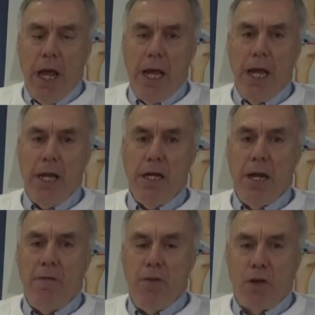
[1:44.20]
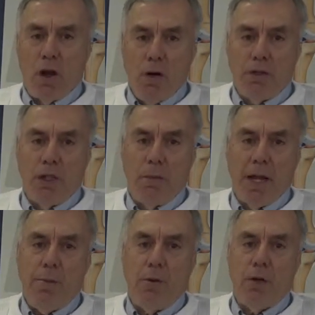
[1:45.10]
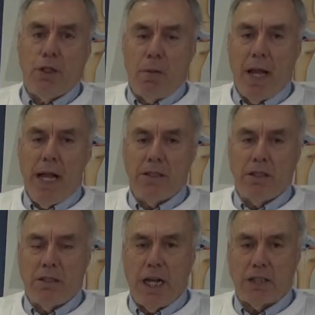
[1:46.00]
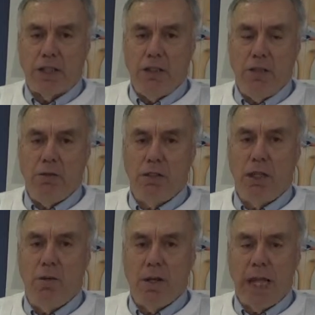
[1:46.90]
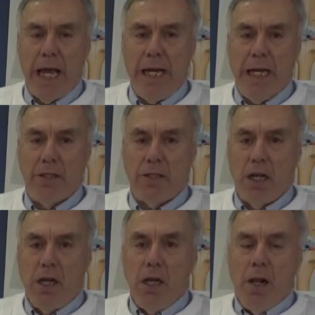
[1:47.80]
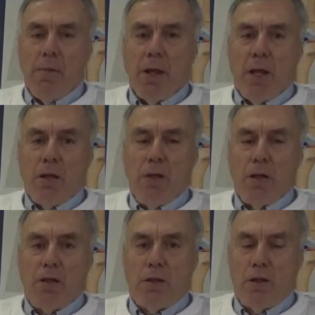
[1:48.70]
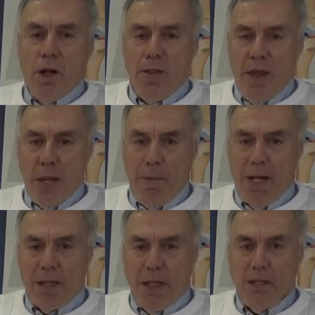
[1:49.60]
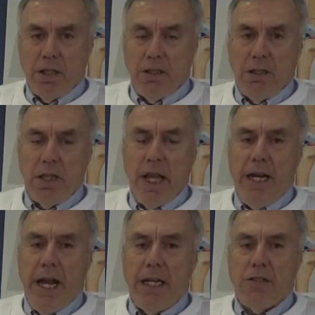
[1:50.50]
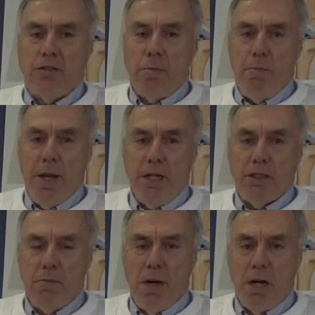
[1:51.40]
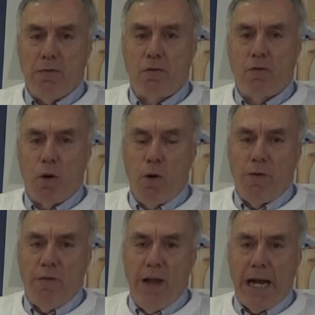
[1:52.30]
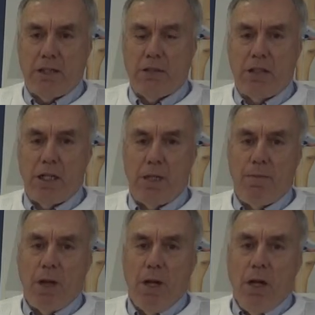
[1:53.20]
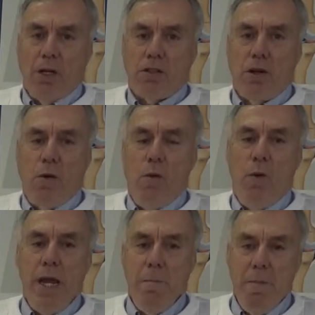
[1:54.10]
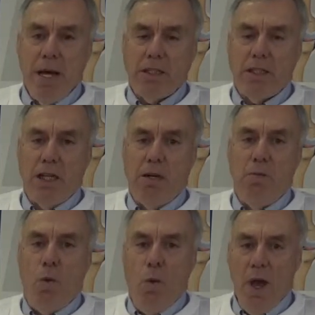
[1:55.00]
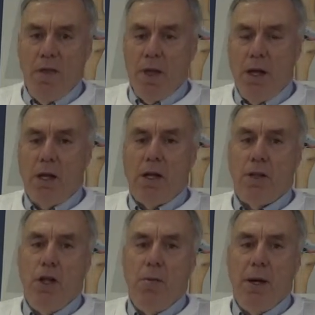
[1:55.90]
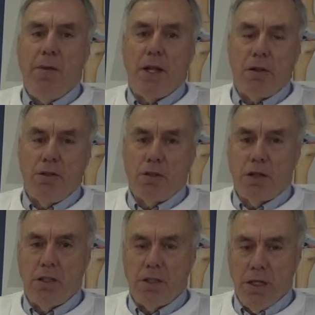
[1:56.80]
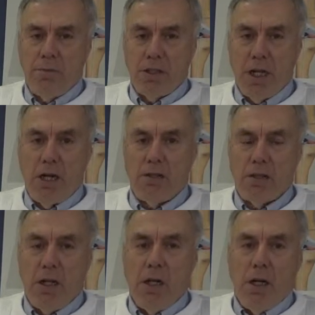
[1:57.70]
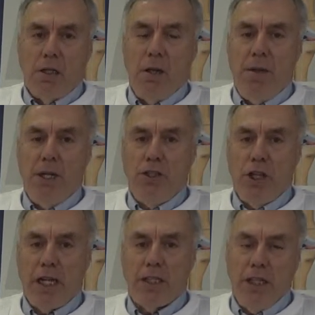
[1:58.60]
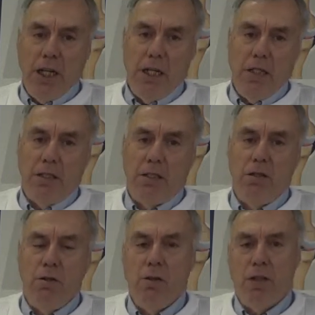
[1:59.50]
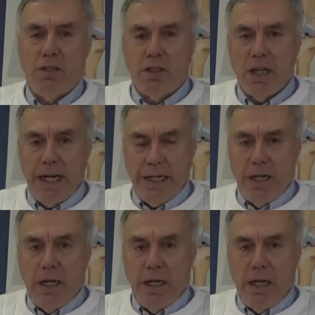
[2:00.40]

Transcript: And if you go to the platelet-rich plasma section, you will see what that is. The good thing about this is it has tremendous amount of growth factors in it. So we mix them with the human umbilical cord stem cells to be injected into the site.